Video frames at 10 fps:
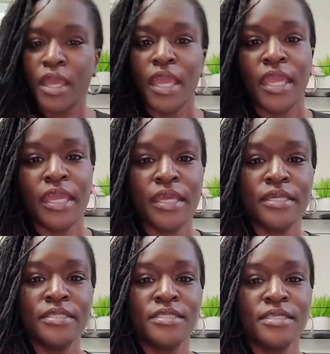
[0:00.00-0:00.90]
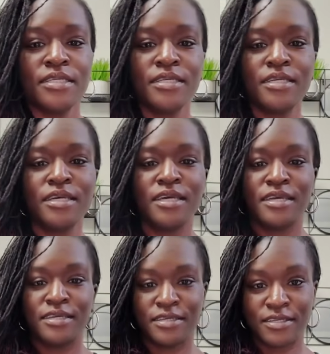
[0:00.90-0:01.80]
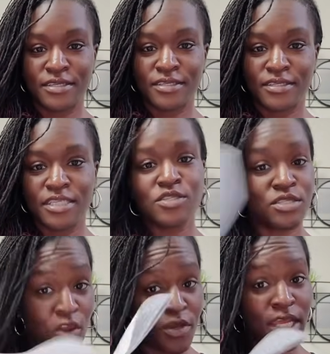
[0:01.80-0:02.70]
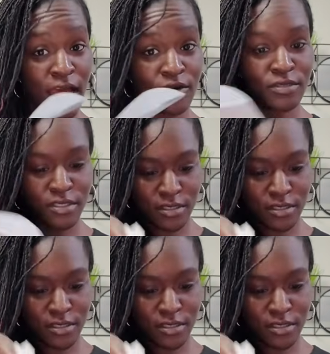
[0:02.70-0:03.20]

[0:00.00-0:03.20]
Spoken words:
and this is already out